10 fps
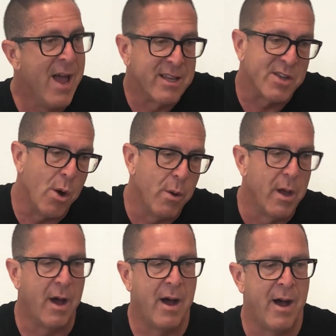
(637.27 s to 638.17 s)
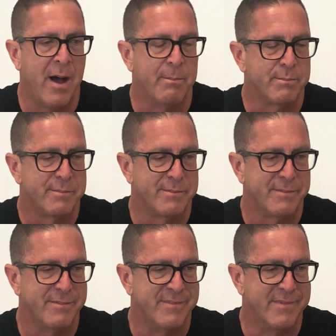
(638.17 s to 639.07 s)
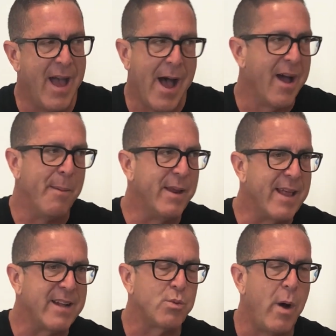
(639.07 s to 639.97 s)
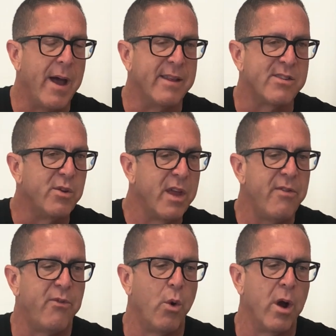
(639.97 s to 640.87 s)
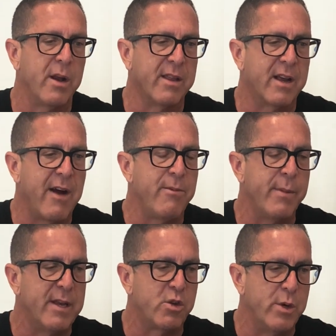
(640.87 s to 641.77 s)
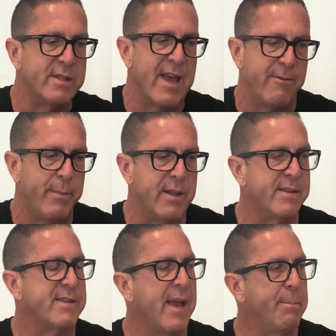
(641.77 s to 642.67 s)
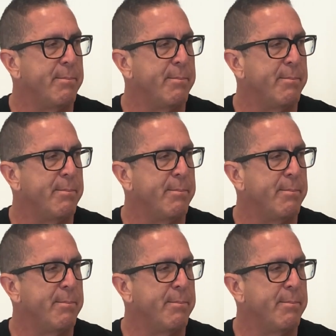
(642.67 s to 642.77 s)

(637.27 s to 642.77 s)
So, that's why. So therefore, the government treats everybody the same.